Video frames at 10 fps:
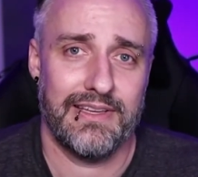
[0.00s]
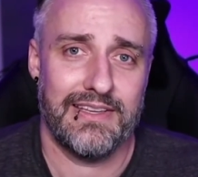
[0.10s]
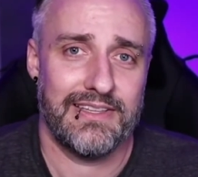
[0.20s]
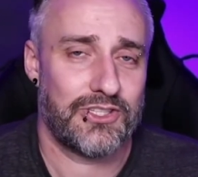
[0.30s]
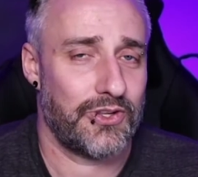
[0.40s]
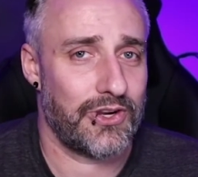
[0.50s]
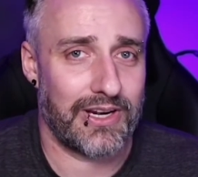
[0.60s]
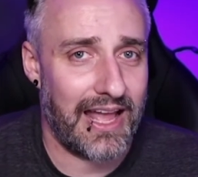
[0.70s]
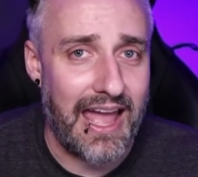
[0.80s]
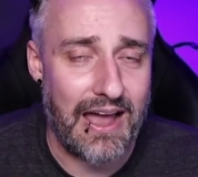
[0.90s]
So you're going
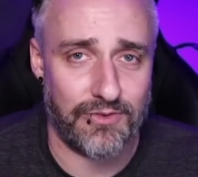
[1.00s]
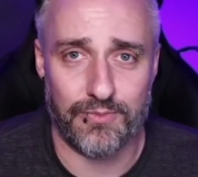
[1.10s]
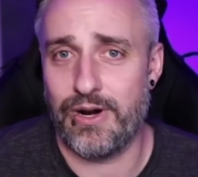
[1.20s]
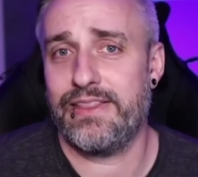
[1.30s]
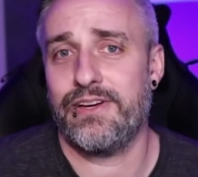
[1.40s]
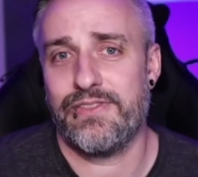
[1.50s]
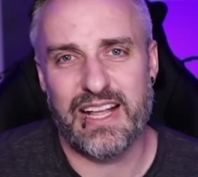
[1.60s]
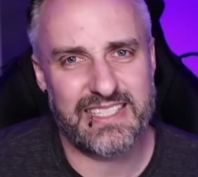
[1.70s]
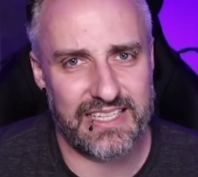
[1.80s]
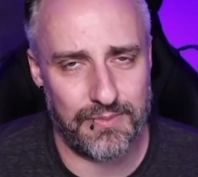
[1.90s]
to have them right there.
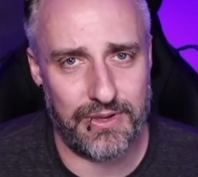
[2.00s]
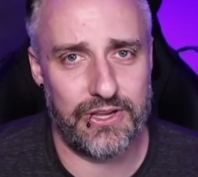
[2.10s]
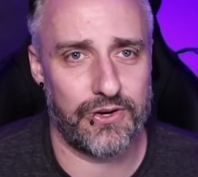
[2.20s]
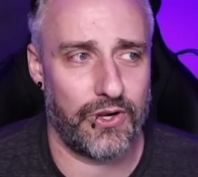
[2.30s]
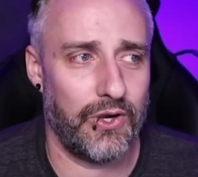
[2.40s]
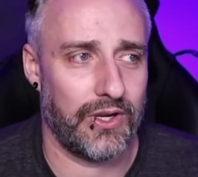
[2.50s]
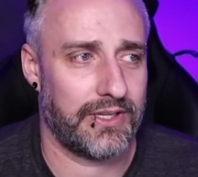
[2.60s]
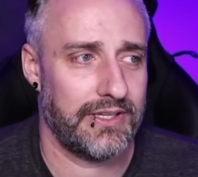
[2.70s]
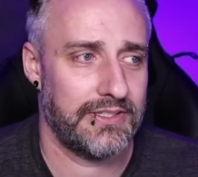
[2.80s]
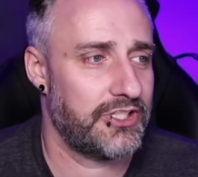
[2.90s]
That's going to be your
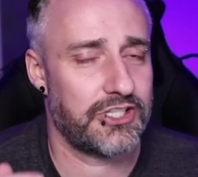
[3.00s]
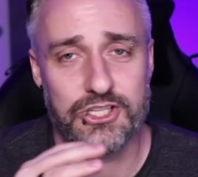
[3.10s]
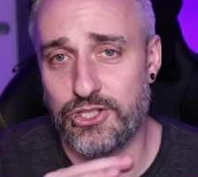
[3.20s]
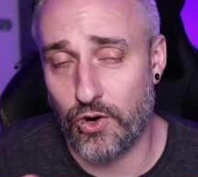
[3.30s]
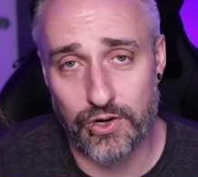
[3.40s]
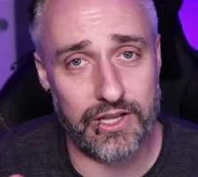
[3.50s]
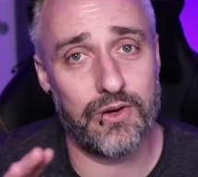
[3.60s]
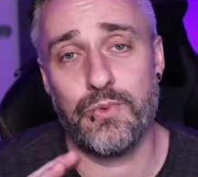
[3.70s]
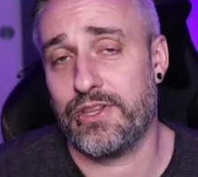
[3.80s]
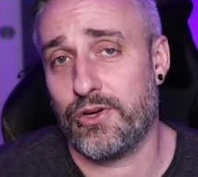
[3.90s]
hook. Just
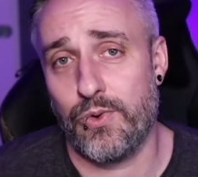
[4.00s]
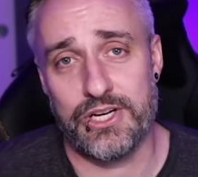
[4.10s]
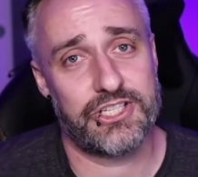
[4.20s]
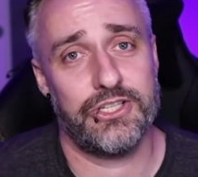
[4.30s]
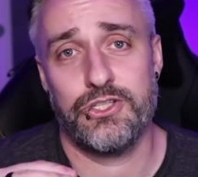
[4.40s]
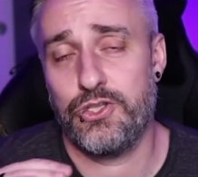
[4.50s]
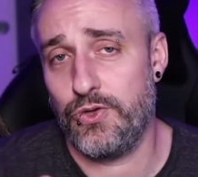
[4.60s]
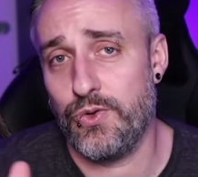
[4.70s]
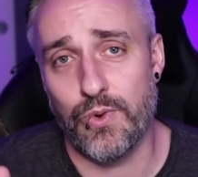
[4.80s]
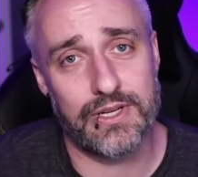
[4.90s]
starting with the question. Do
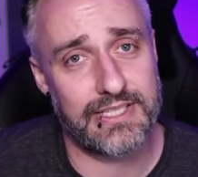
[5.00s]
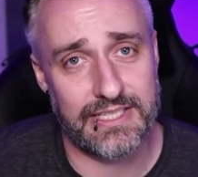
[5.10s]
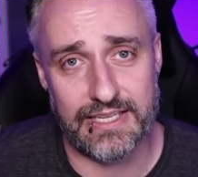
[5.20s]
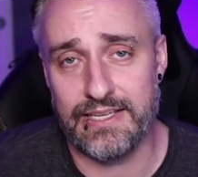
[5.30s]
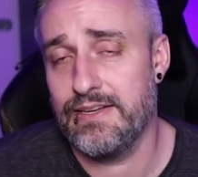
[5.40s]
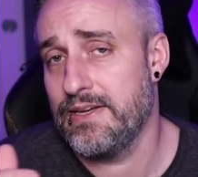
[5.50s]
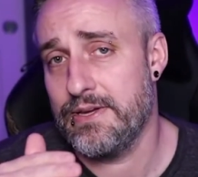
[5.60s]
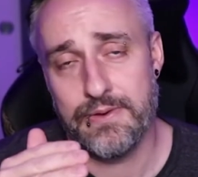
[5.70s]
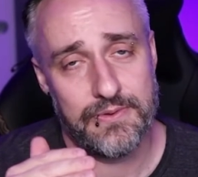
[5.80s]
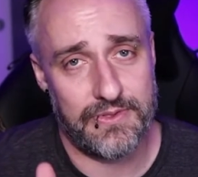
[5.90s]
you want to see
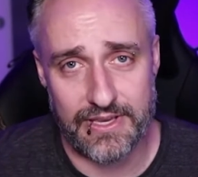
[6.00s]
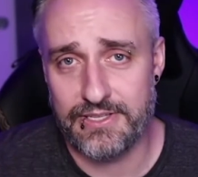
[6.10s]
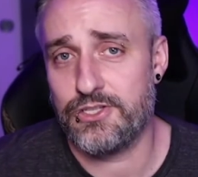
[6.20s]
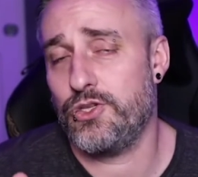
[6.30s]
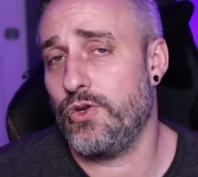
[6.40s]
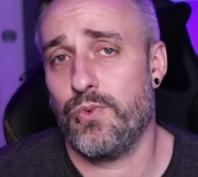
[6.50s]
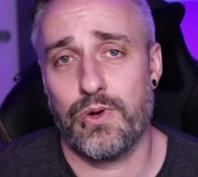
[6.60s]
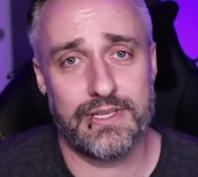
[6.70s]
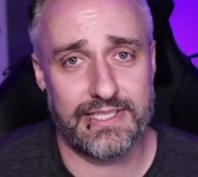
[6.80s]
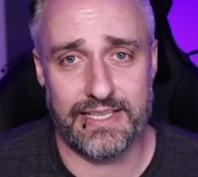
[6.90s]
this? Do you
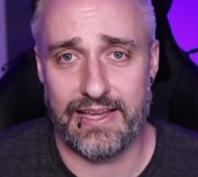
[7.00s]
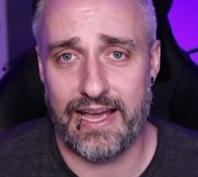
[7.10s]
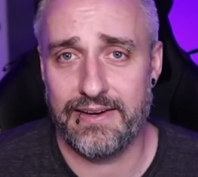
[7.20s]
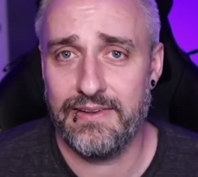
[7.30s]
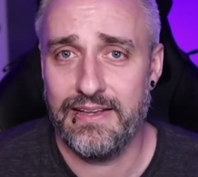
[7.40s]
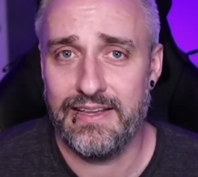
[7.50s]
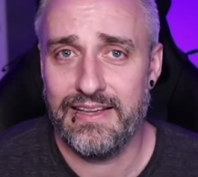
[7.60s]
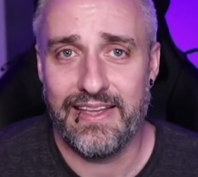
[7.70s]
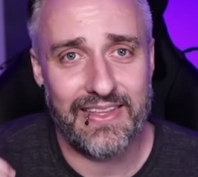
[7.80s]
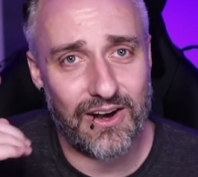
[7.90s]
want to see that?
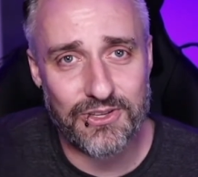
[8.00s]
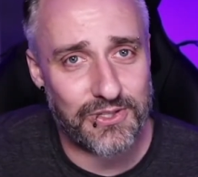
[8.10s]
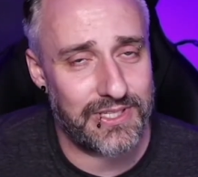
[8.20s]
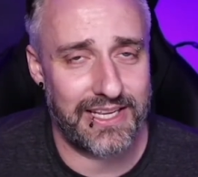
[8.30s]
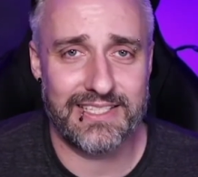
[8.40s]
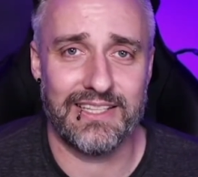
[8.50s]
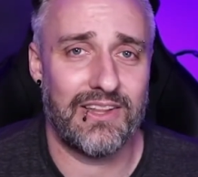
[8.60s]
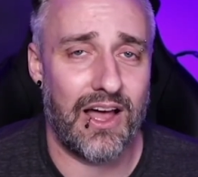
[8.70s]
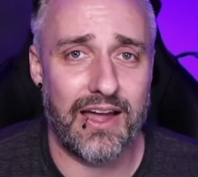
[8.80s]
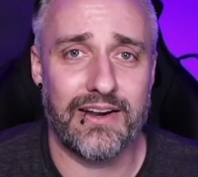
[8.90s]
That also takes a
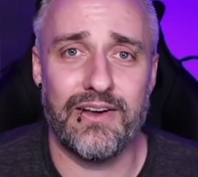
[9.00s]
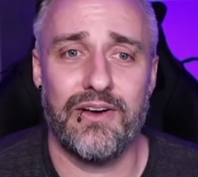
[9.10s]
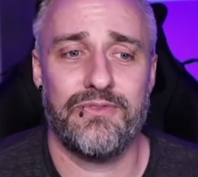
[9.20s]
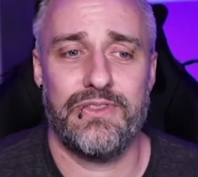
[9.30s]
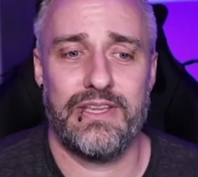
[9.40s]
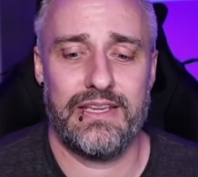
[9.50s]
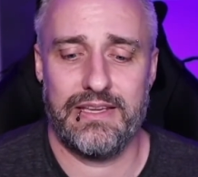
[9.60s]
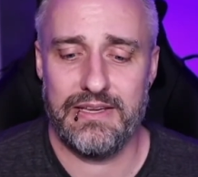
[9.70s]
lot of the